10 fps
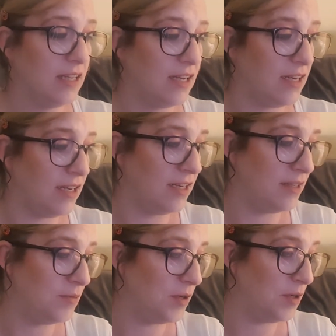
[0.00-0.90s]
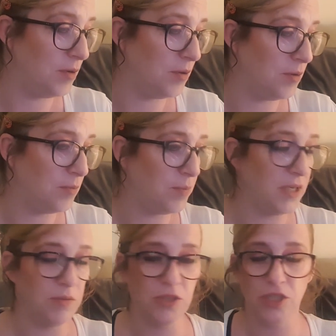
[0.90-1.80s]
But
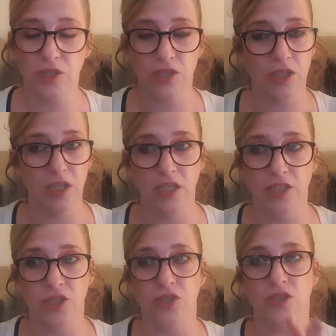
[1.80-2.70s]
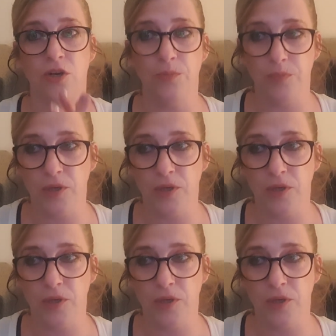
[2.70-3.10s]
it's just so